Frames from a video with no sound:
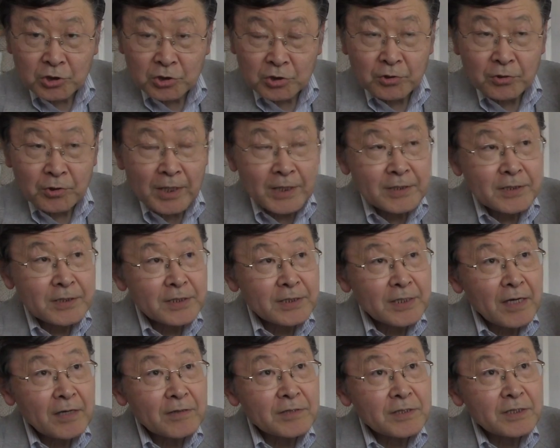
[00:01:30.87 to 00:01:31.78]
So that
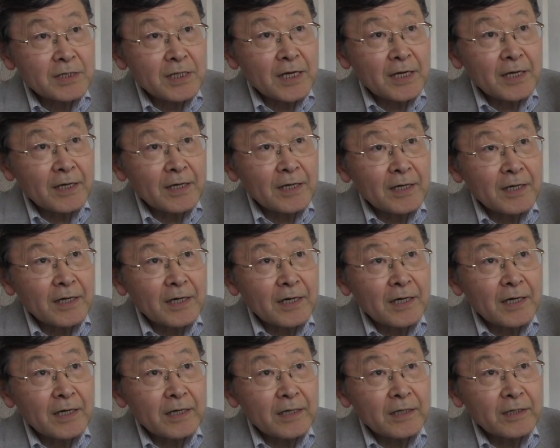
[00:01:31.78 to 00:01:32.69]
sounds like
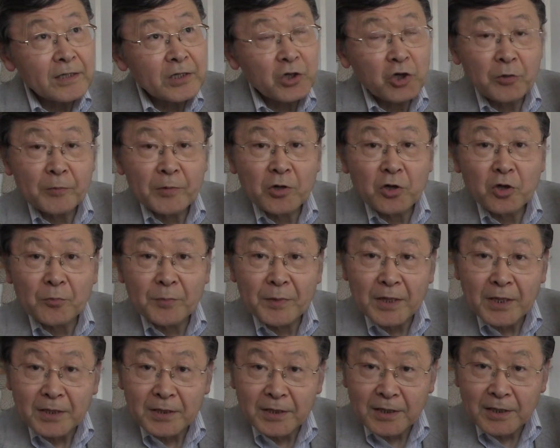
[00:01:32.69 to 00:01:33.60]
economic
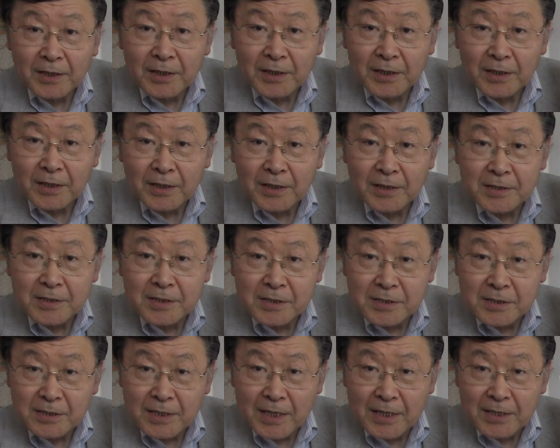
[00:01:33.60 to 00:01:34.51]
community in
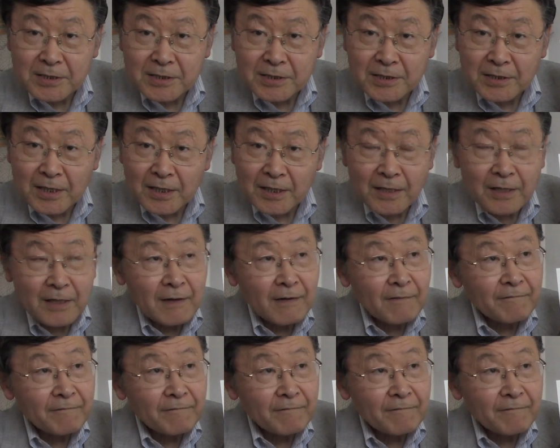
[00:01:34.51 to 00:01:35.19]
East Asia